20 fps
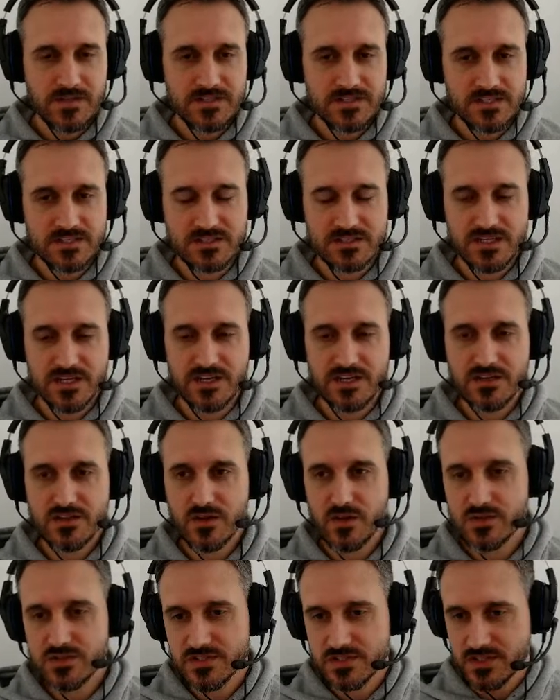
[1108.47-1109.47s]
since they're
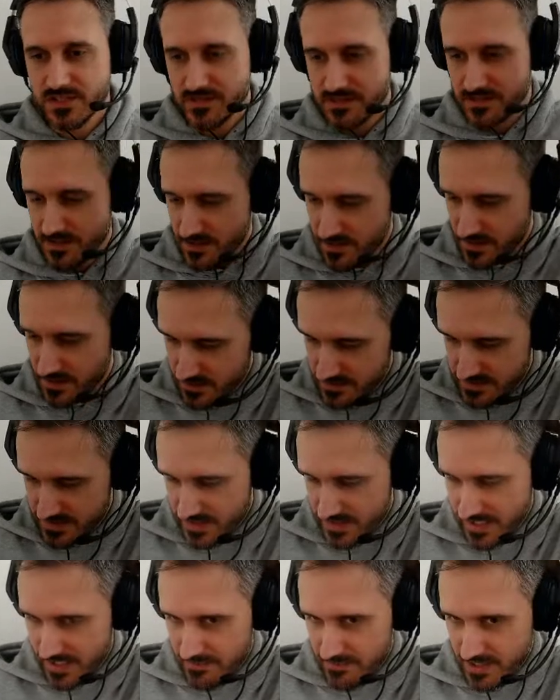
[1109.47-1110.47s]
closing the
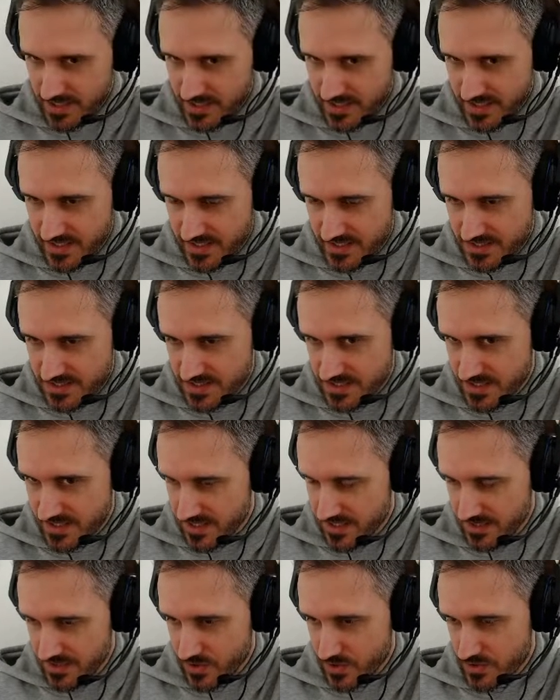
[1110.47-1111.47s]
dynamic links
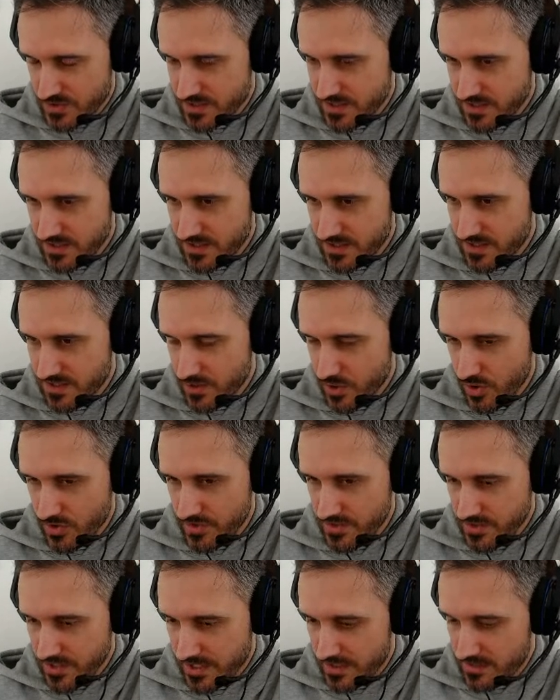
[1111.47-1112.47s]
and constantly
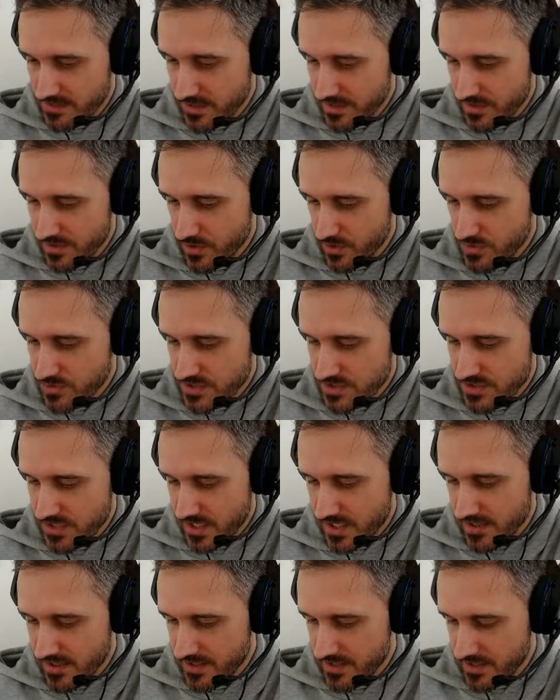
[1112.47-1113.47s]
closing, they close
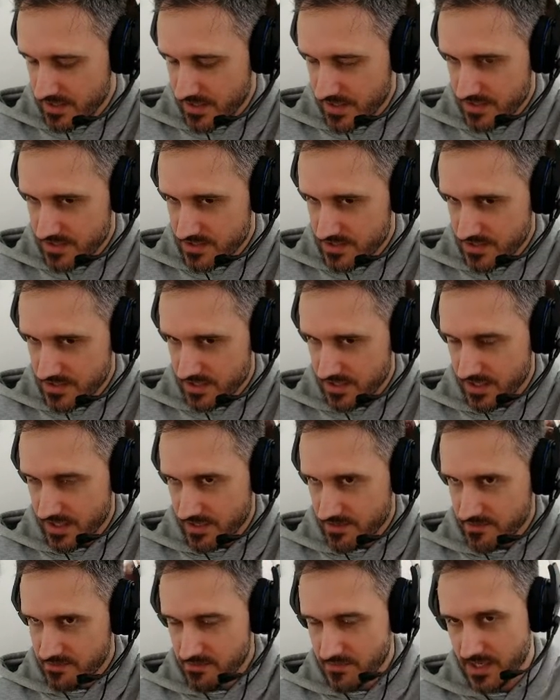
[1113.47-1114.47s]
Stadia.
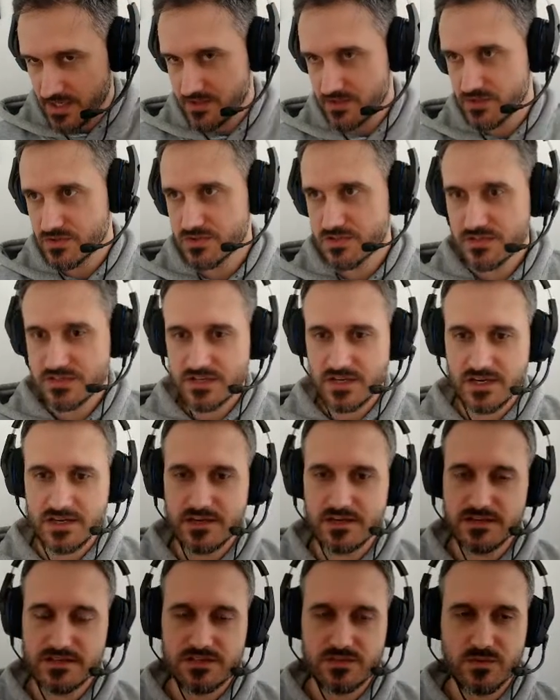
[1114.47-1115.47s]
Actually, I use
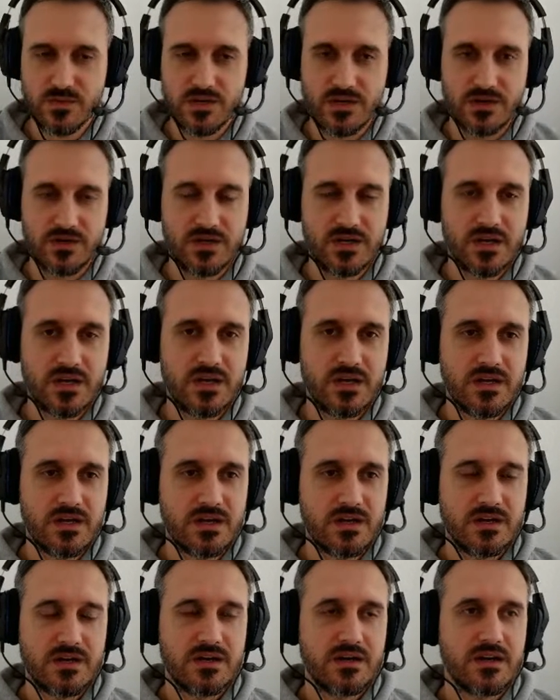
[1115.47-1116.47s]
Stadia as well.
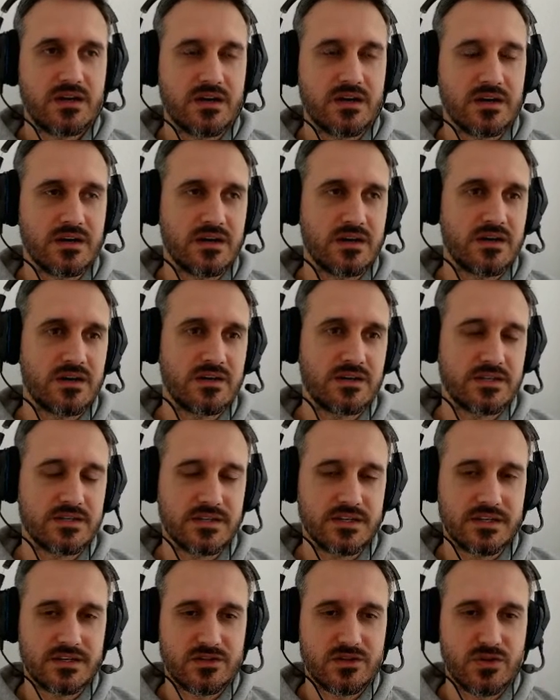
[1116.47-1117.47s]

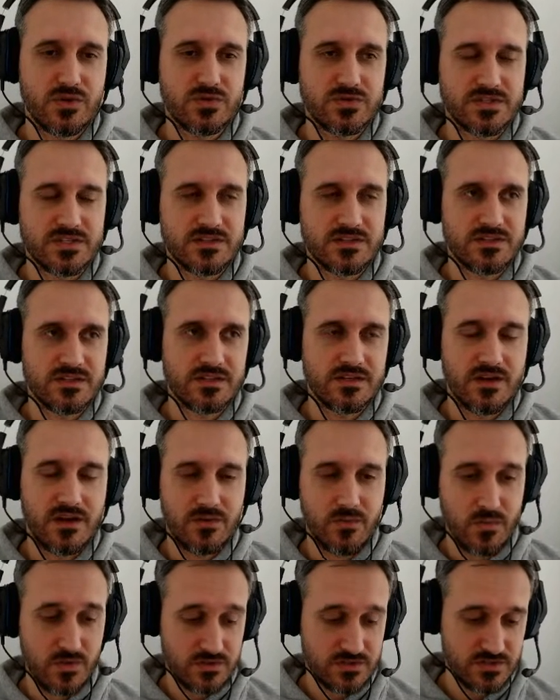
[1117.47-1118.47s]
And they closed it.
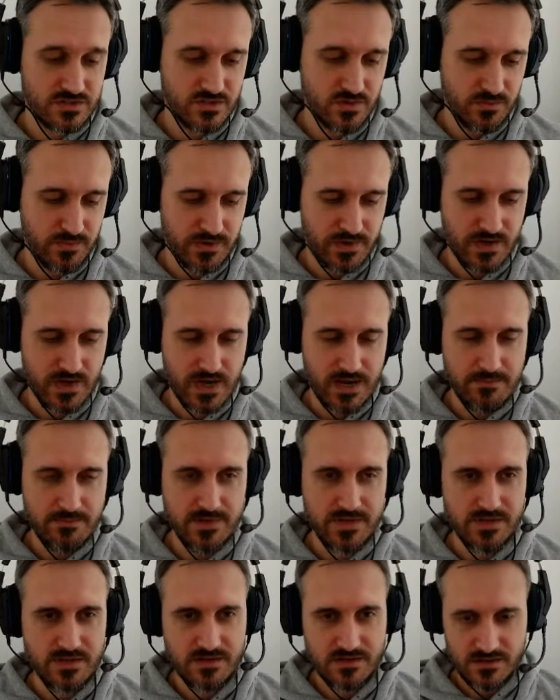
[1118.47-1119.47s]
I was super
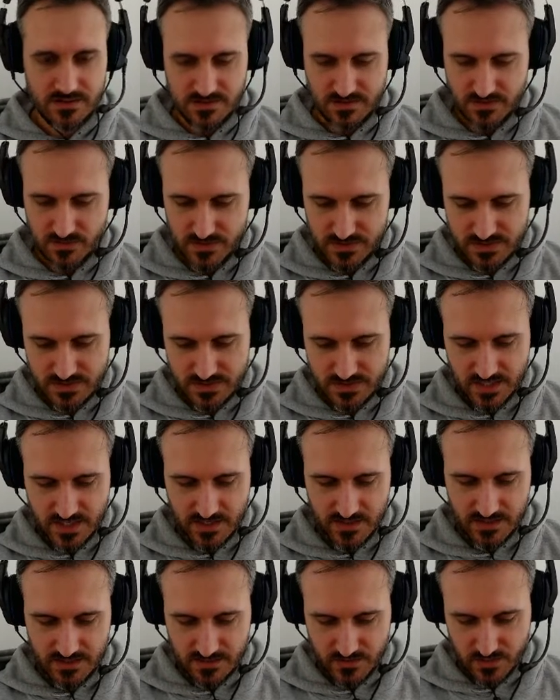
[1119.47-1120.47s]
happy with
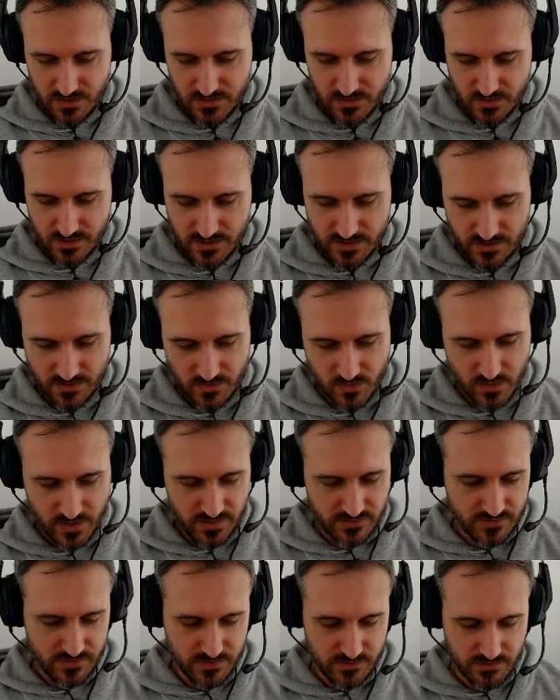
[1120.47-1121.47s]
Stadia. It was working
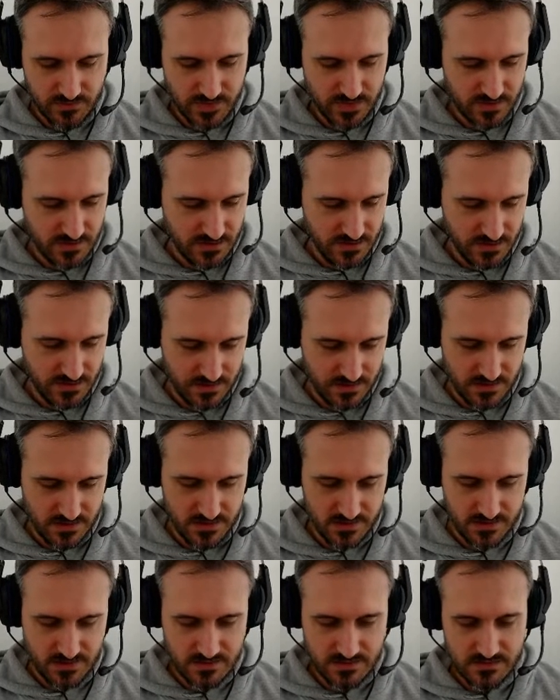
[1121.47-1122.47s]
great for me,
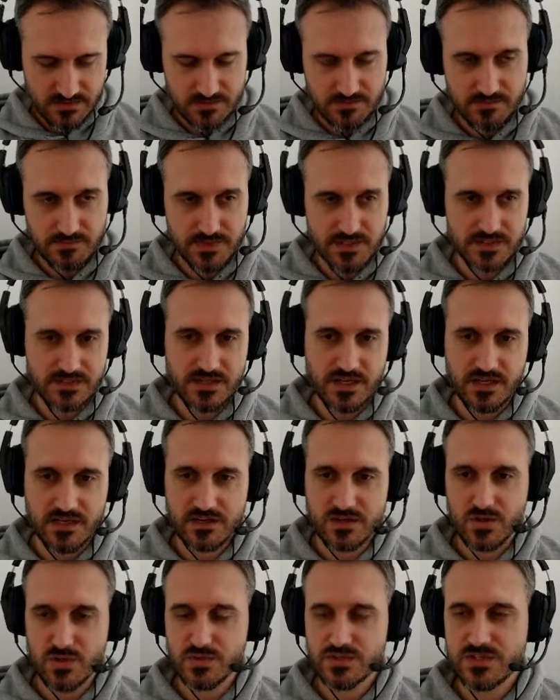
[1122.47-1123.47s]
but
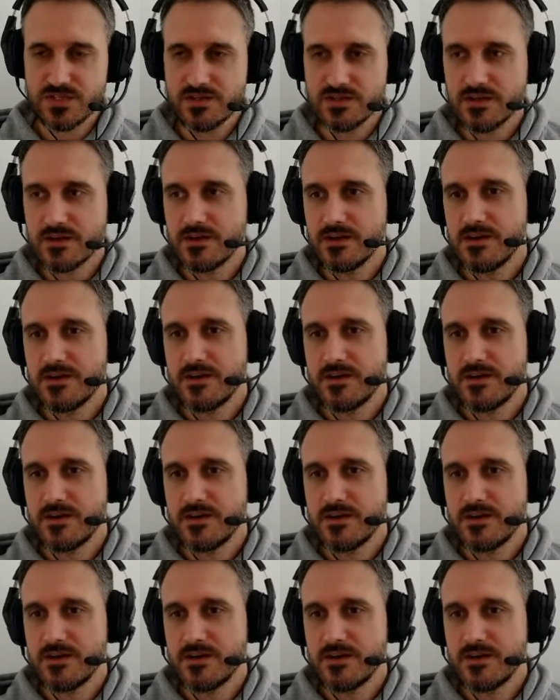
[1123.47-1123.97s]
they closed it.